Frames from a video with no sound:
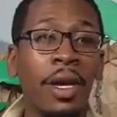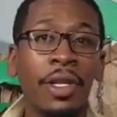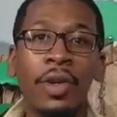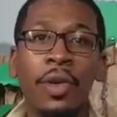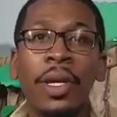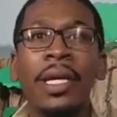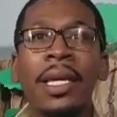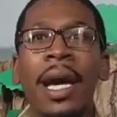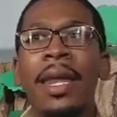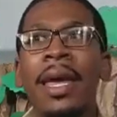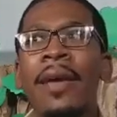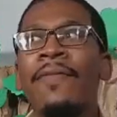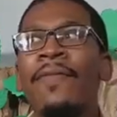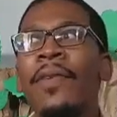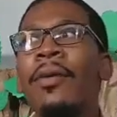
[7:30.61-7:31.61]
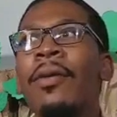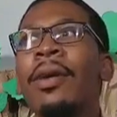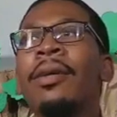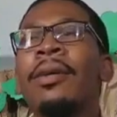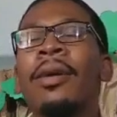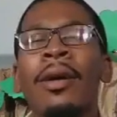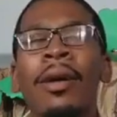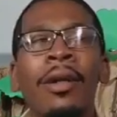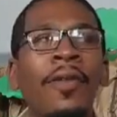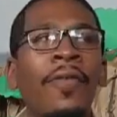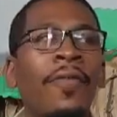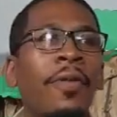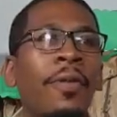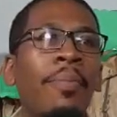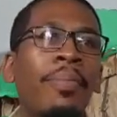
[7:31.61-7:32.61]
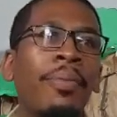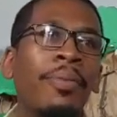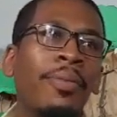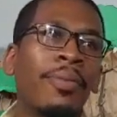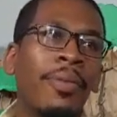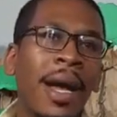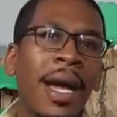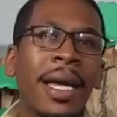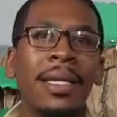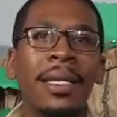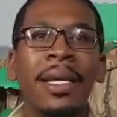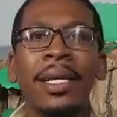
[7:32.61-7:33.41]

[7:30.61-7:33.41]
so he got a very colorful, bright